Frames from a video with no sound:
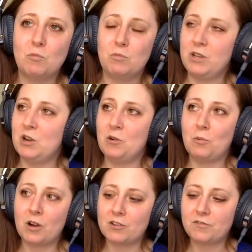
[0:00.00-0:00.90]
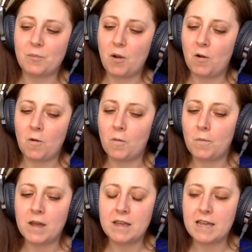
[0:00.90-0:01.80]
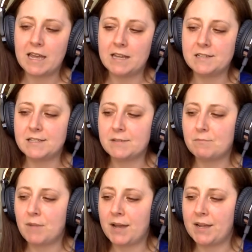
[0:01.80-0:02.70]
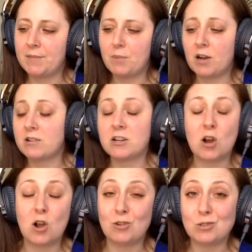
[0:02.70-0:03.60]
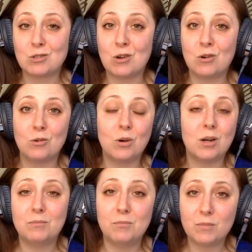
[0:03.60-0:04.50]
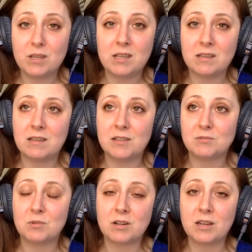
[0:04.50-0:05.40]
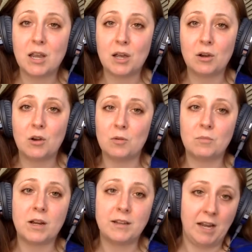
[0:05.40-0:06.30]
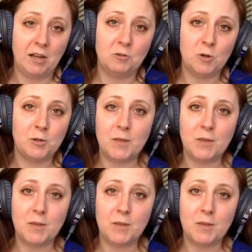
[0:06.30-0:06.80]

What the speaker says: worked from home, and my partner also, he is working at home right now.